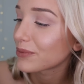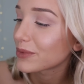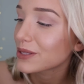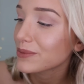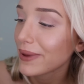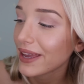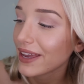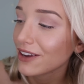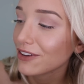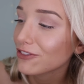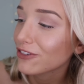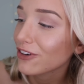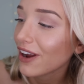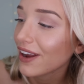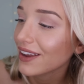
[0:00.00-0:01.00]
is pan
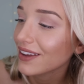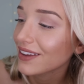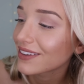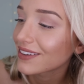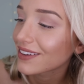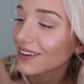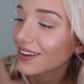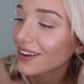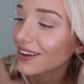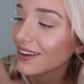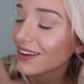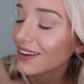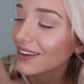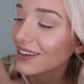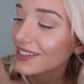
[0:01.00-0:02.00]
fry it
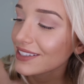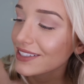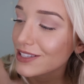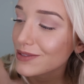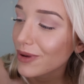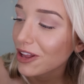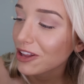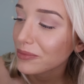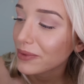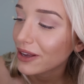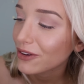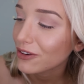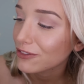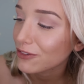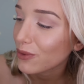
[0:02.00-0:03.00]
in a small
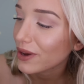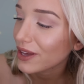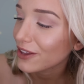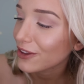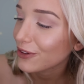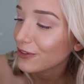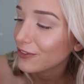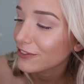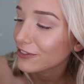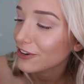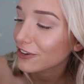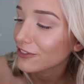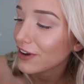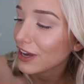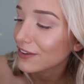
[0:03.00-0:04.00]
amount of oil
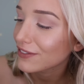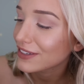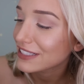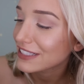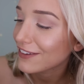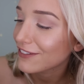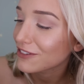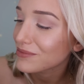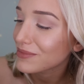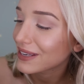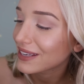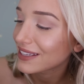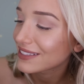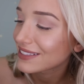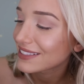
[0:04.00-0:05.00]
for 5 to 7
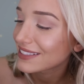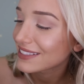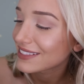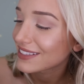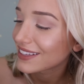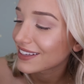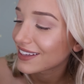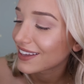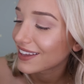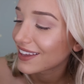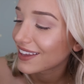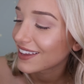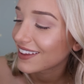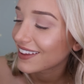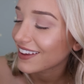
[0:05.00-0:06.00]
minutes.
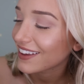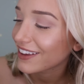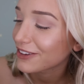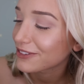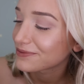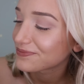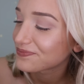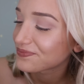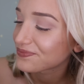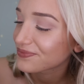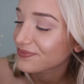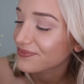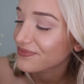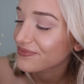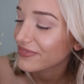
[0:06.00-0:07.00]
And
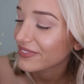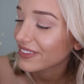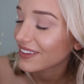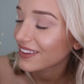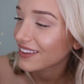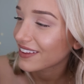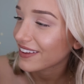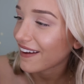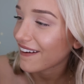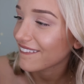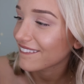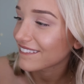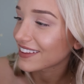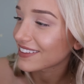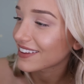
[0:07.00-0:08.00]

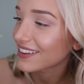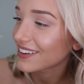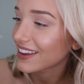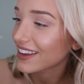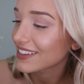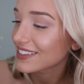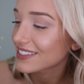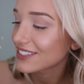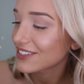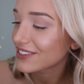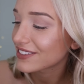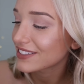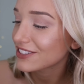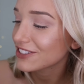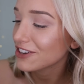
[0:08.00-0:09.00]
then I guess you
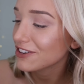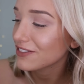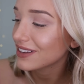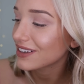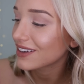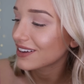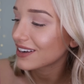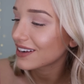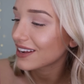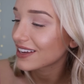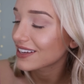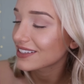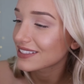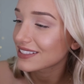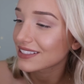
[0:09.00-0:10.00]
can serve it on a
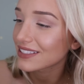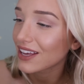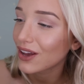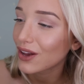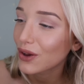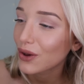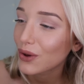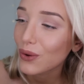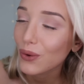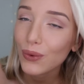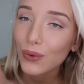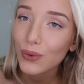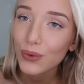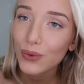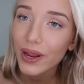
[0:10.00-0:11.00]
nice
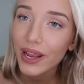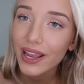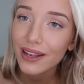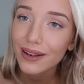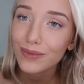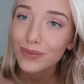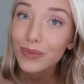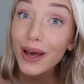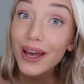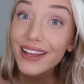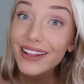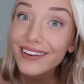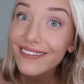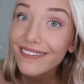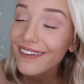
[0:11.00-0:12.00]
whole grain
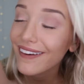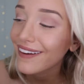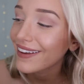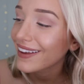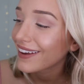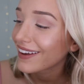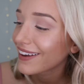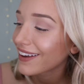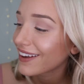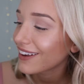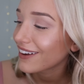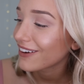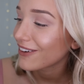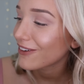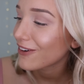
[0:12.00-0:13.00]
bun,
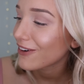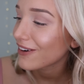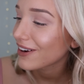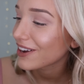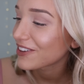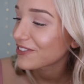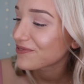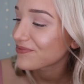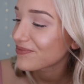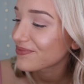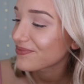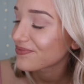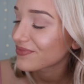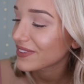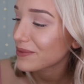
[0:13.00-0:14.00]
or, I
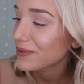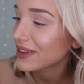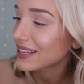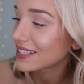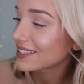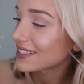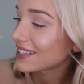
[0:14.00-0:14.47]
mean, it